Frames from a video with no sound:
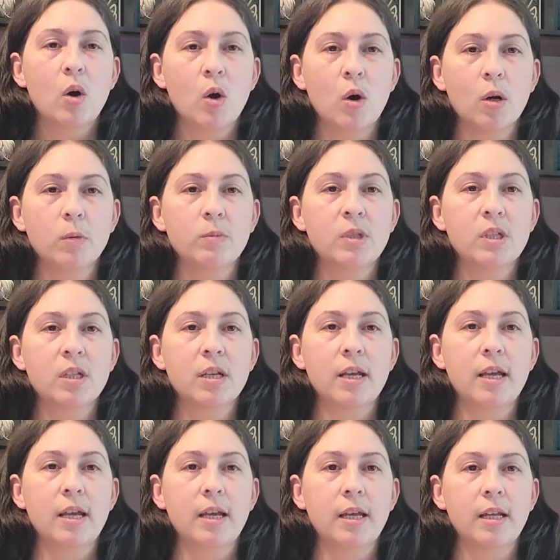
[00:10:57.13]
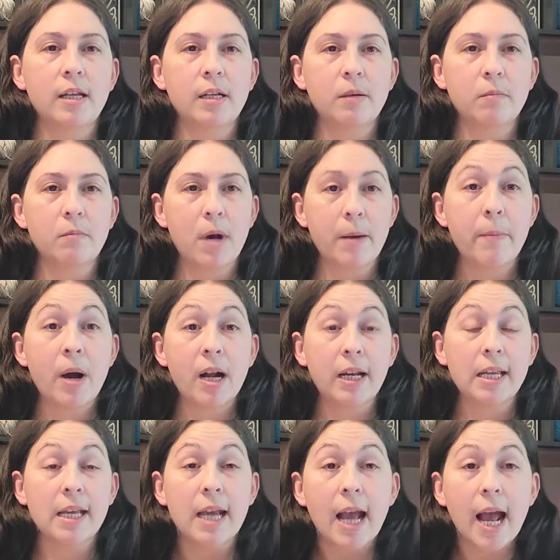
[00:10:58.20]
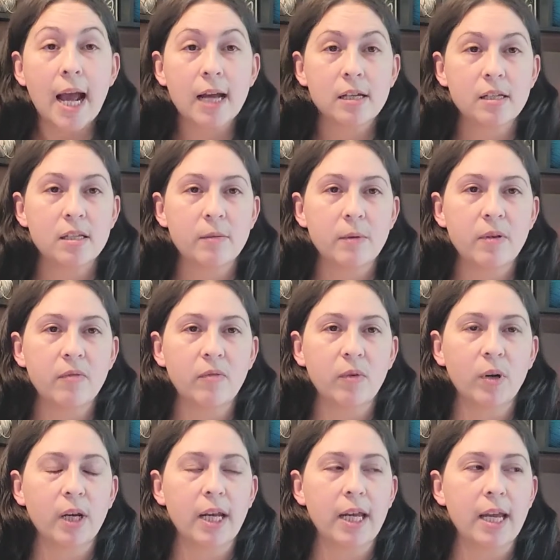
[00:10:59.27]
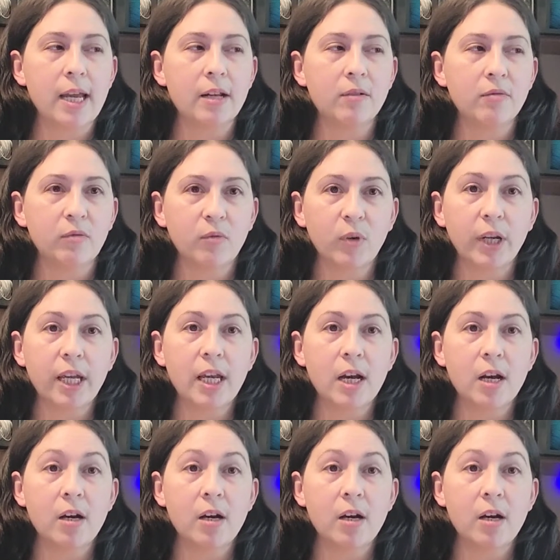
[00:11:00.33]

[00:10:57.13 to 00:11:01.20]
arms and my body has to be free and free